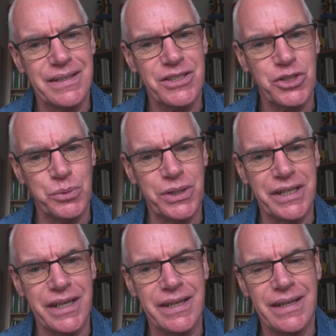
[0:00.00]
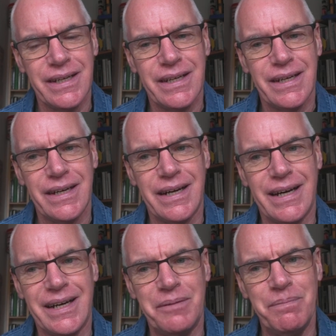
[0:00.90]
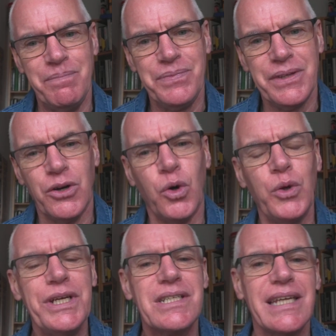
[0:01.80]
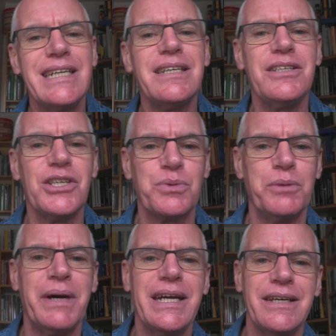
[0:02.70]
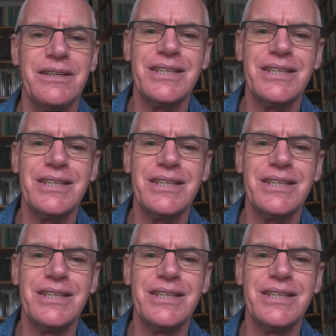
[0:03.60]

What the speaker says: as to why all these linkages were made.